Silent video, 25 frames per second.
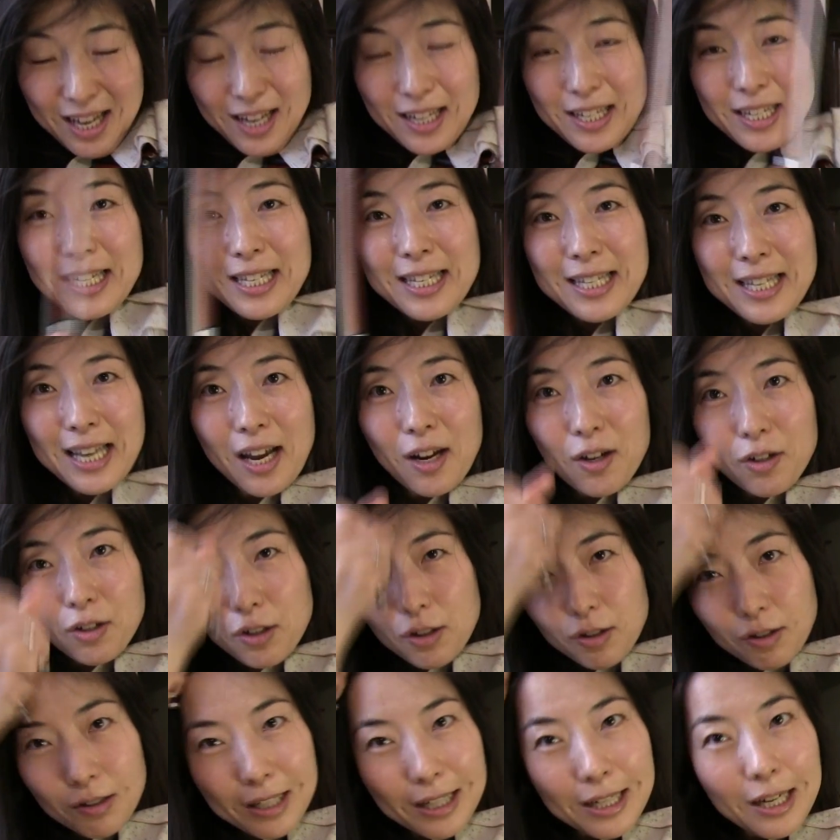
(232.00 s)
doesn't
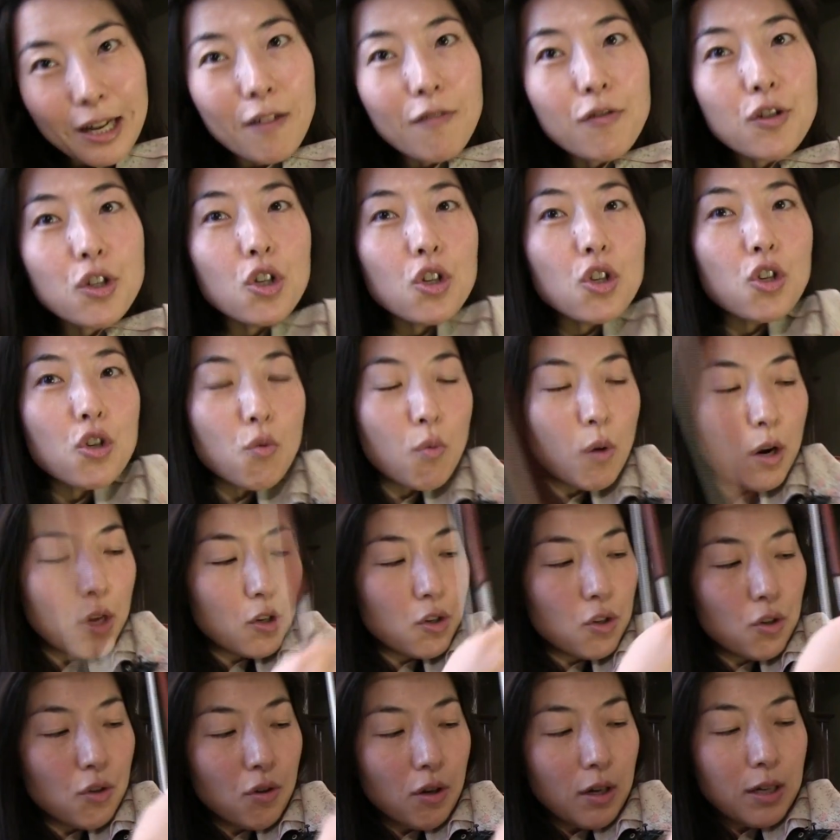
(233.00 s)
sound good enough, so you
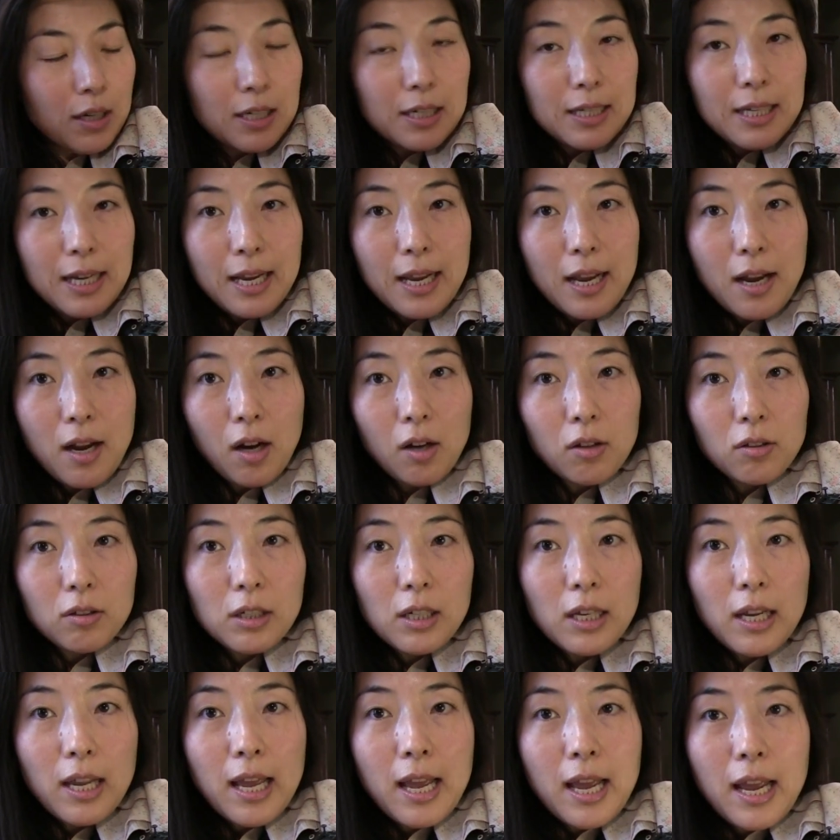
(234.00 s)
want to do a little
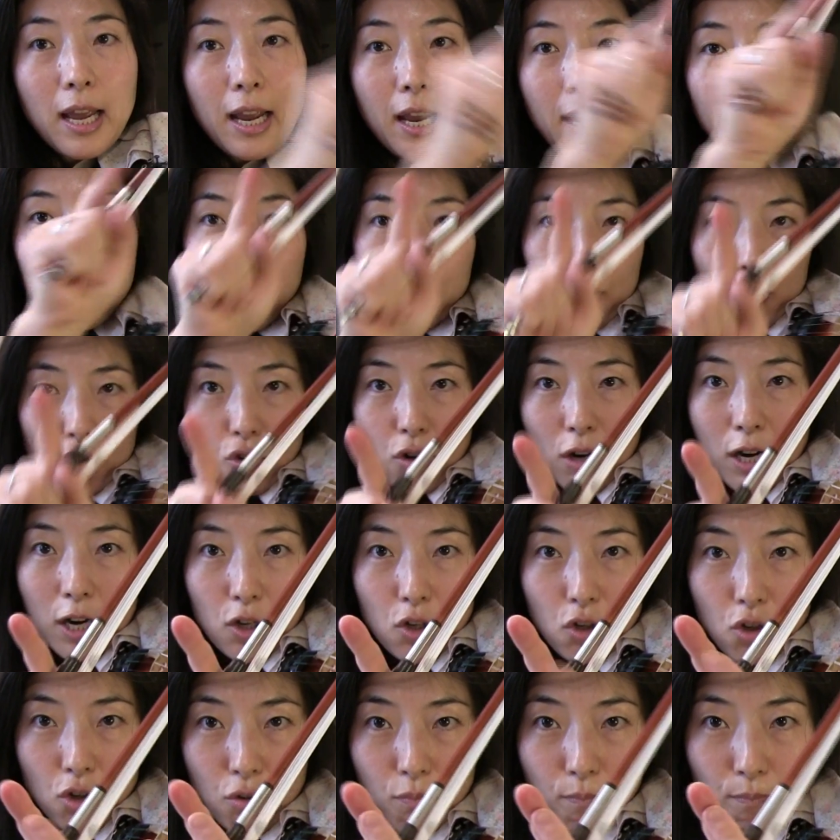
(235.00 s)
diagonally and
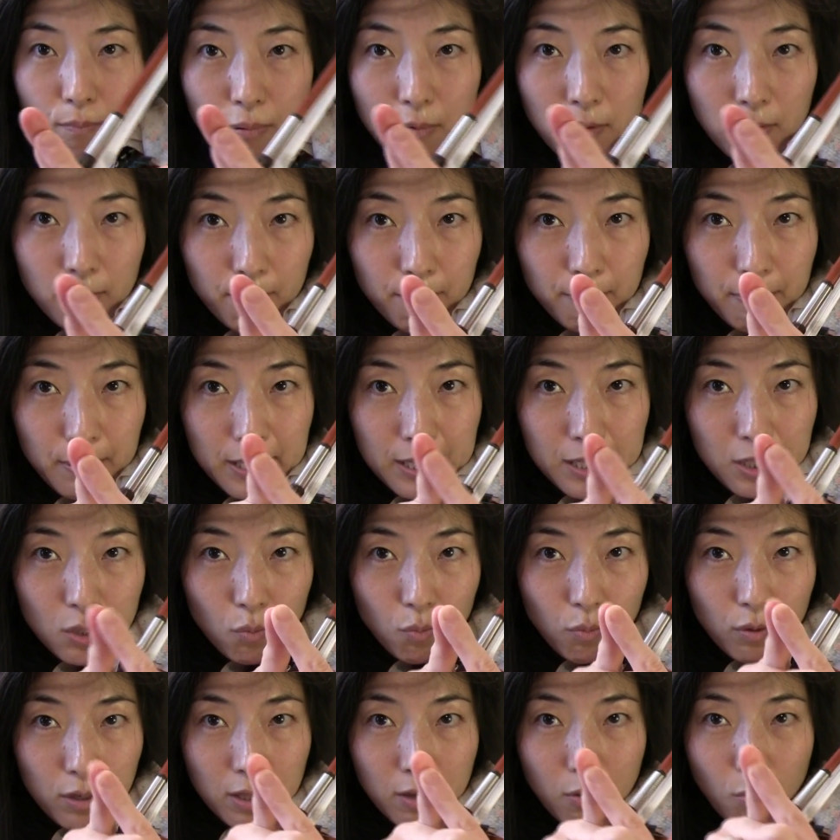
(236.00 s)
try to
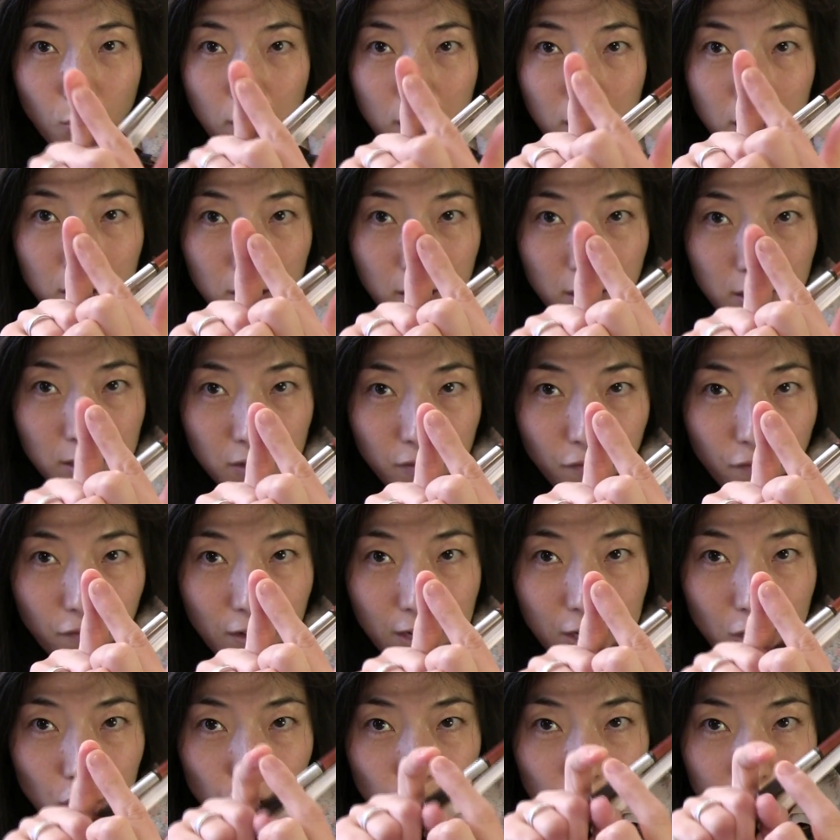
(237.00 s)
pit with the, where there's a
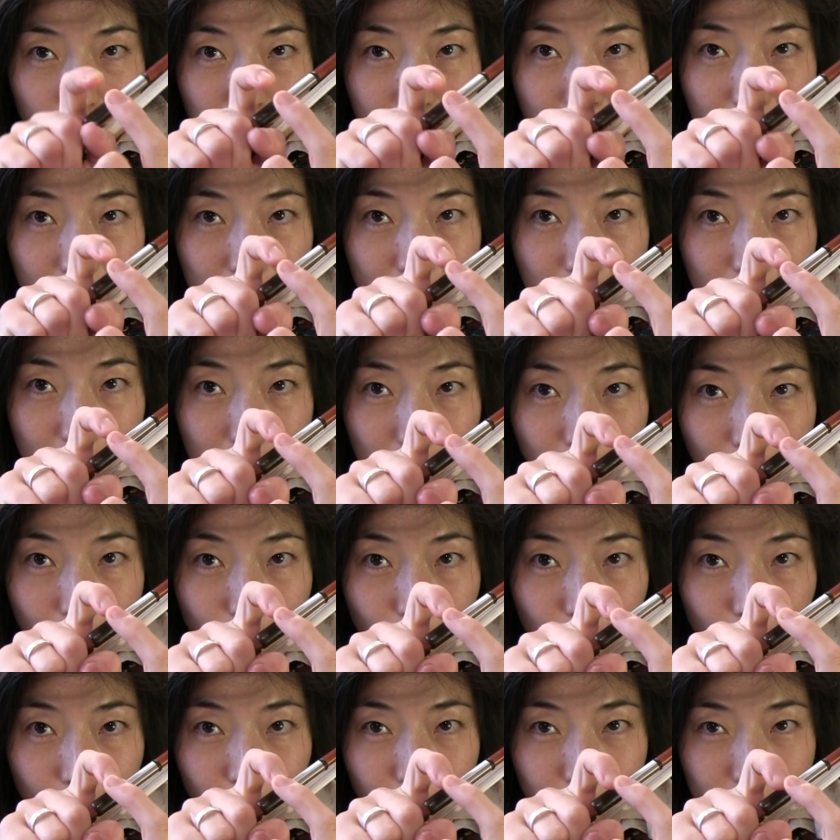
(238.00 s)
flesh is not at the
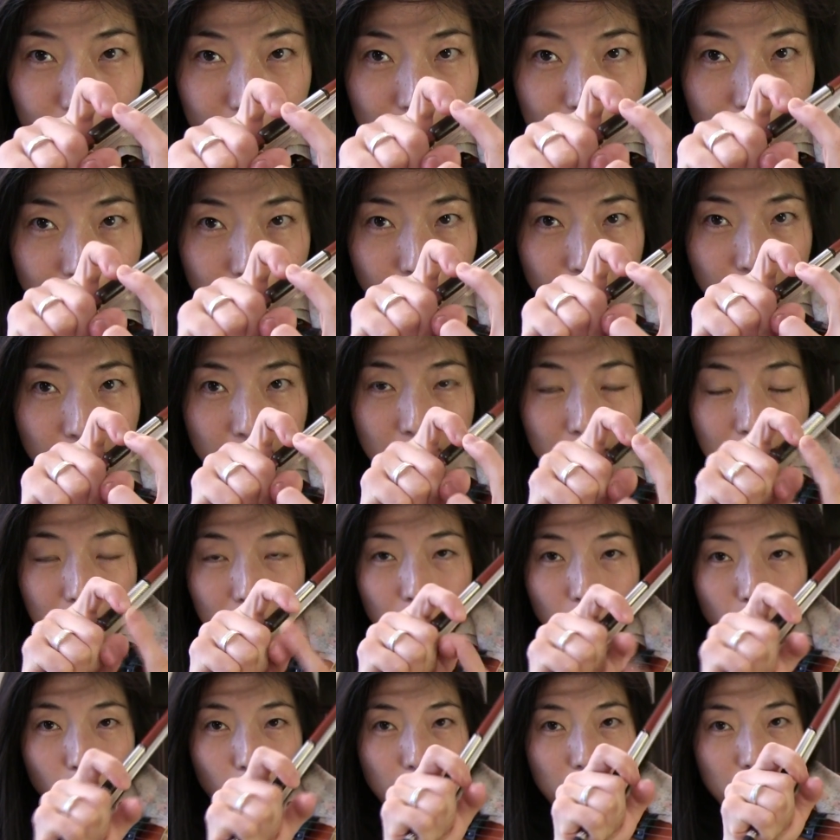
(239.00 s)
tip
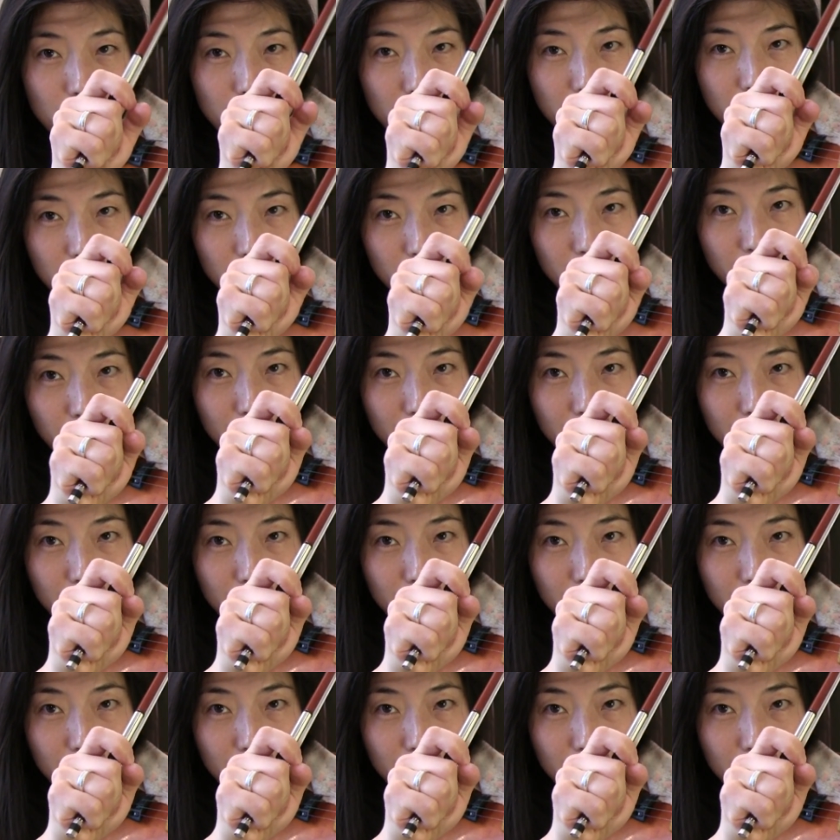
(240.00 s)
where near